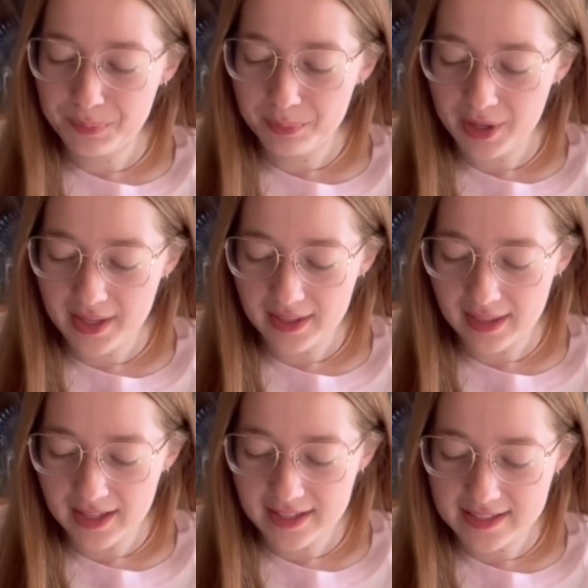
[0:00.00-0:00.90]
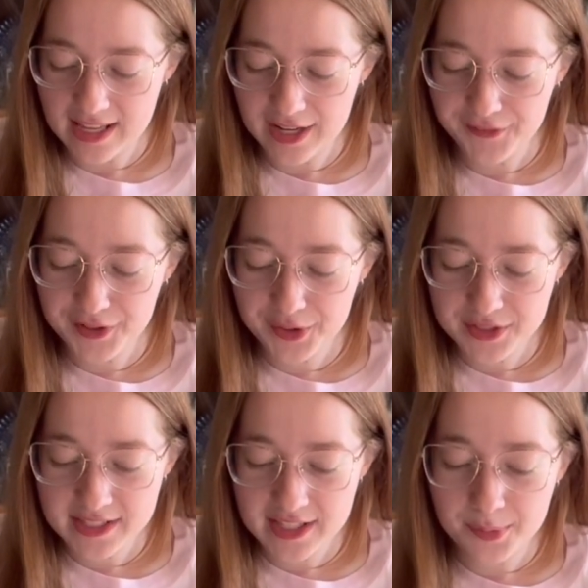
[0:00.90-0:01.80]
But like I said, if you're going to
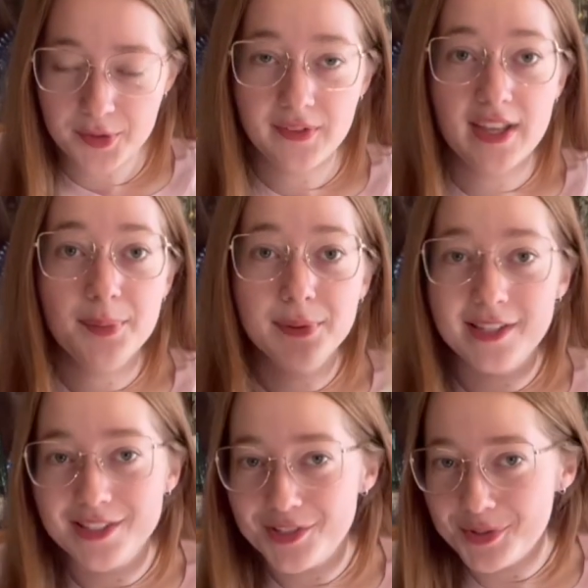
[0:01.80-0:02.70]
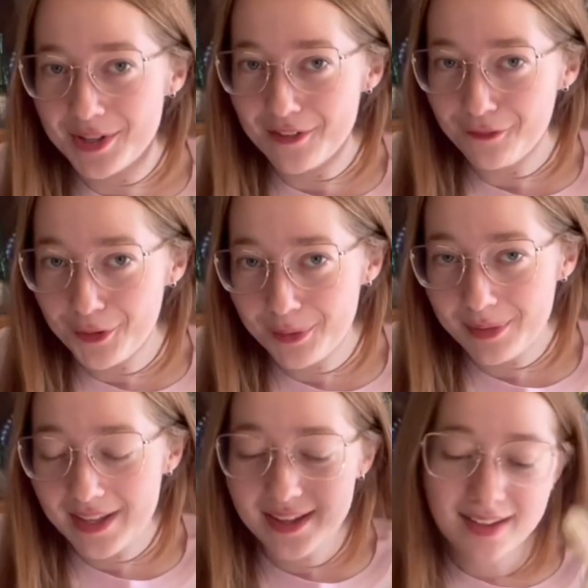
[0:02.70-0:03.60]
see the movie, please enjoy it for
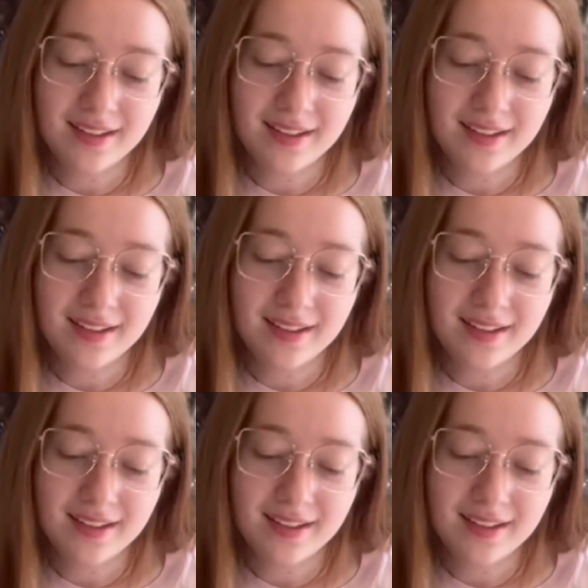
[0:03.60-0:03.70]
me.